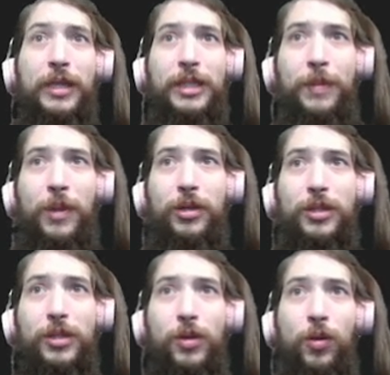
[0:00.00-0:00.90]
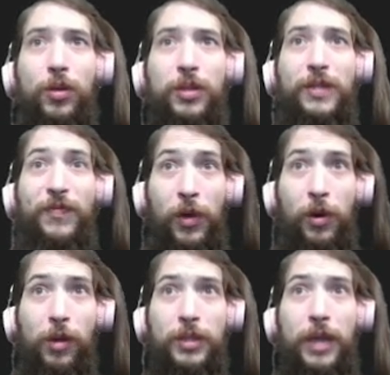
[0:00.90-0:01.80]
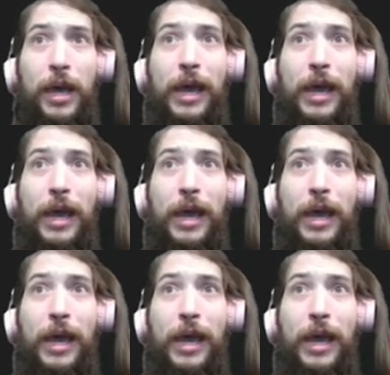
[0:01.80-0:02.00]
similar to school photos,